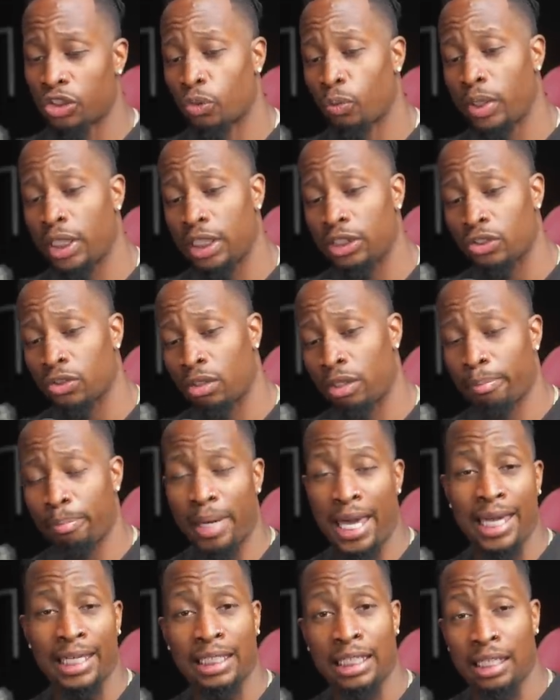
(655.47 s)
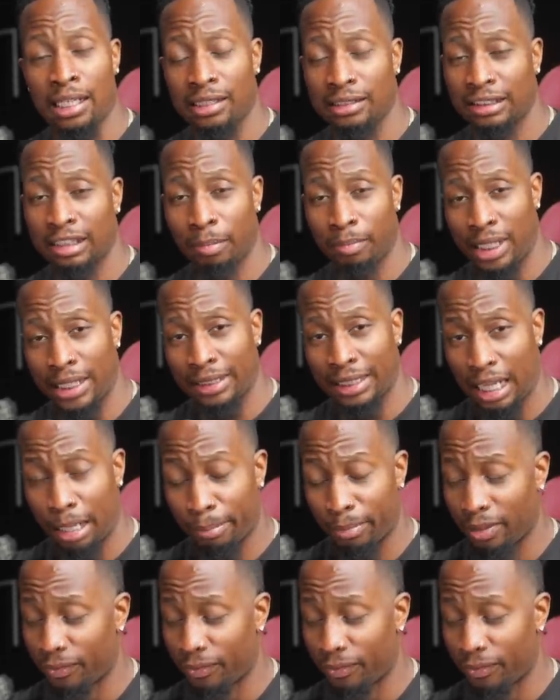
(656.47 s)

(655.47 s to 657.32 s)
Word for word: twins on the back end or something like that.